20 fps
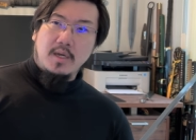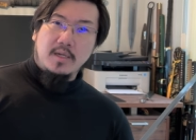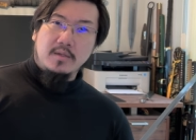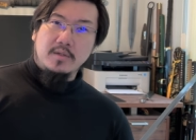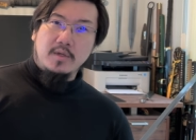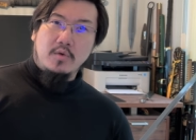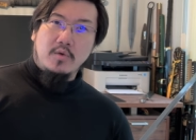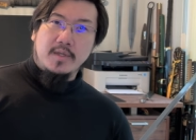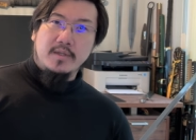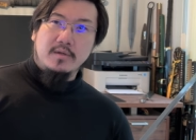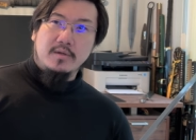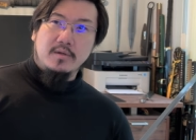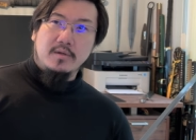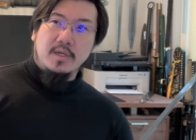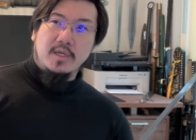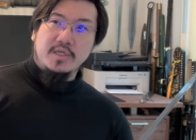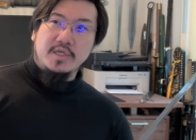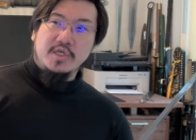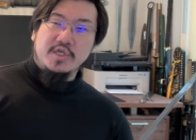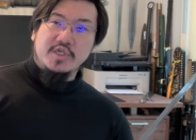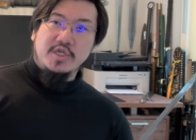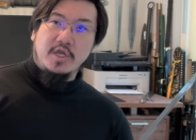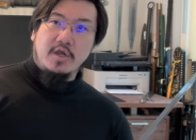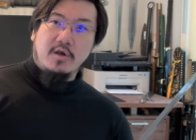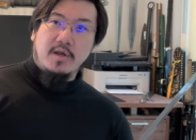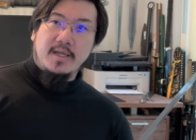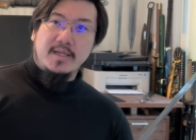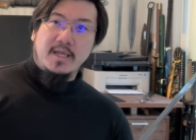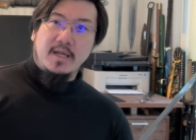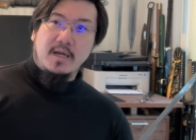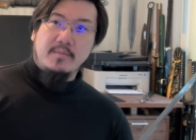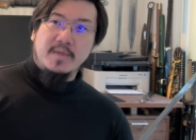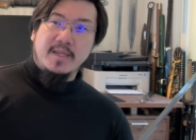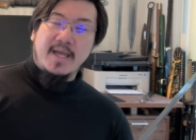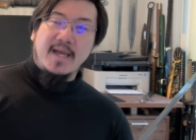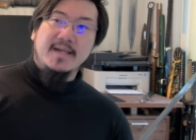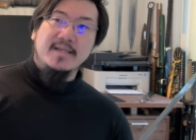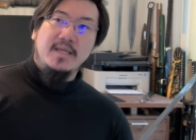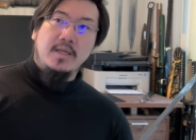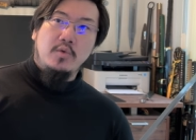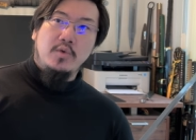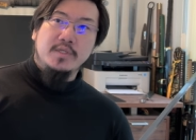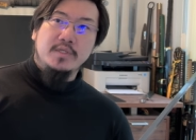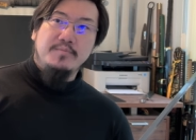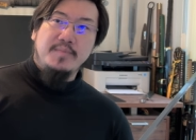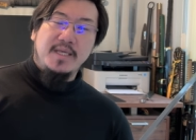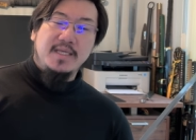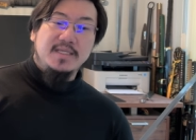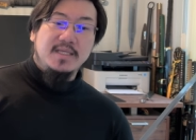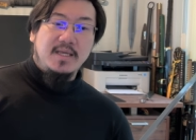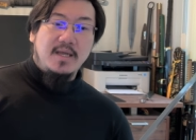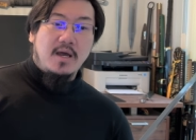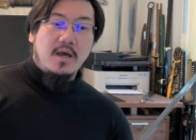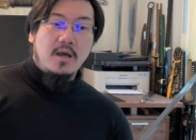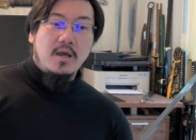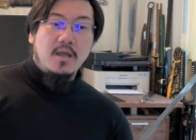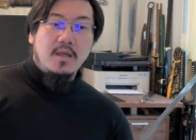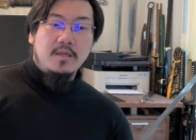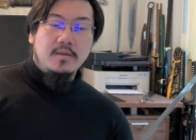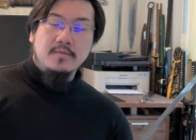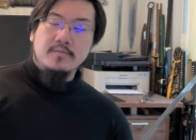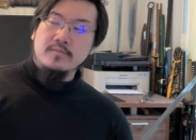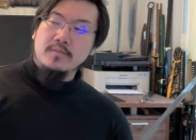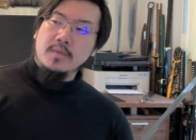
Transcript: I don't know whether it share any commonality with BCI,